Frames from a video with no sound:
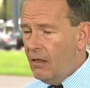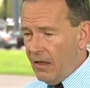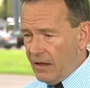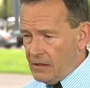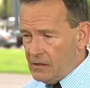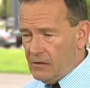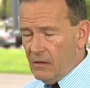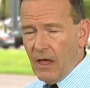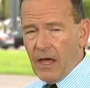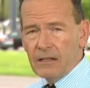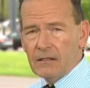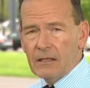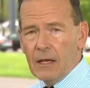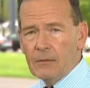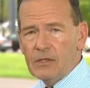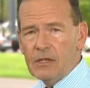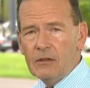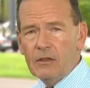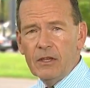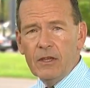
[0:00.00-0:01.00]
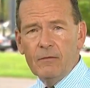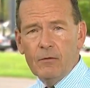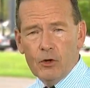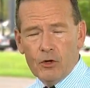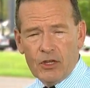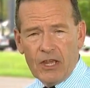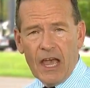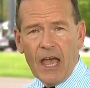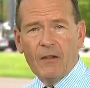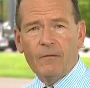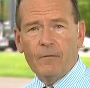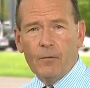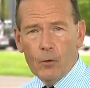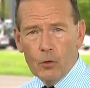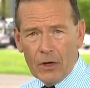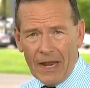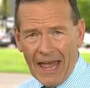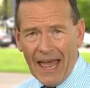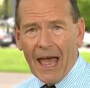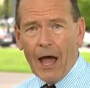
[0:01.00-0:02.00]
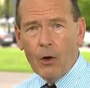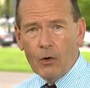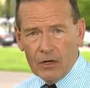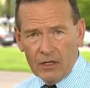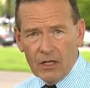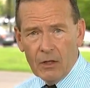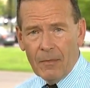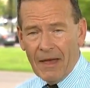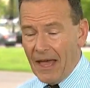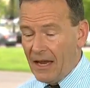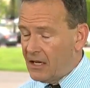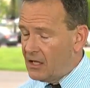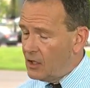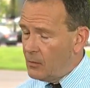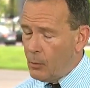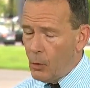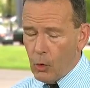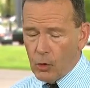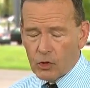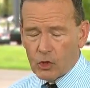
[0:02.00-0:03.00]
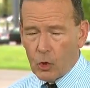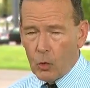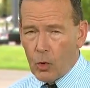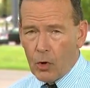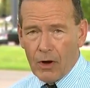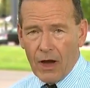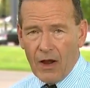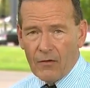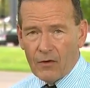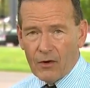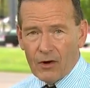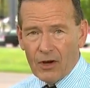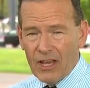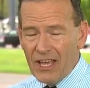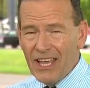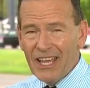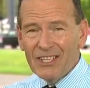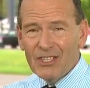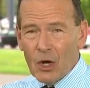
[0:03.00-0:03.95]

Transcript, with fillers: A lot of times you leave your cat food out in the back on the porch or wherever.